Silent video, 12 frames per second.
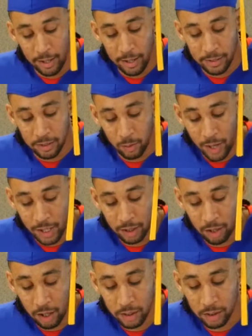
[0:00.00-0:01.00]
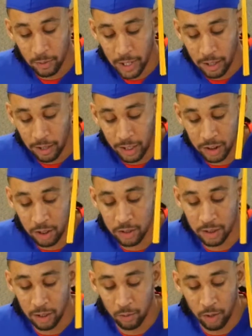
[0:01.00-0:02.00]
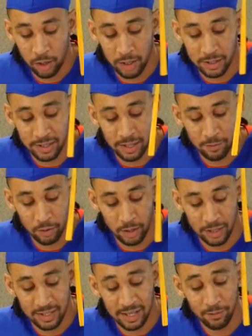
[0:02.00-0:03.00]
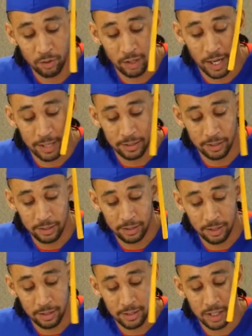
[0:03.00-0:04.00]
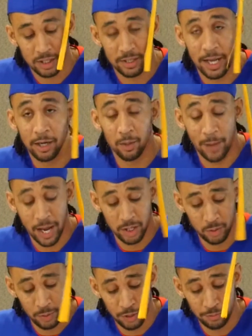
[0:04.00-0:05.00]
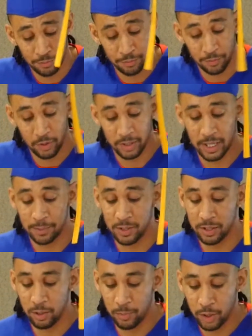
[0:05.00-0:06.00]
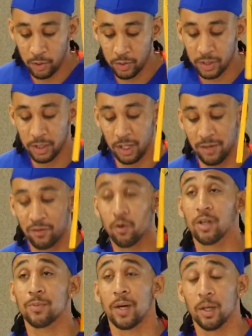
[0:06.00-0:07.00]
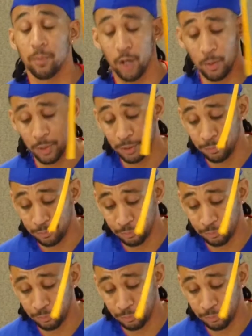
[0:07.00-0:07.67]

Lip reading: So while incarcerated, I chose to enroll in several classes, such as anger management, substance abuse, and of course my diploma.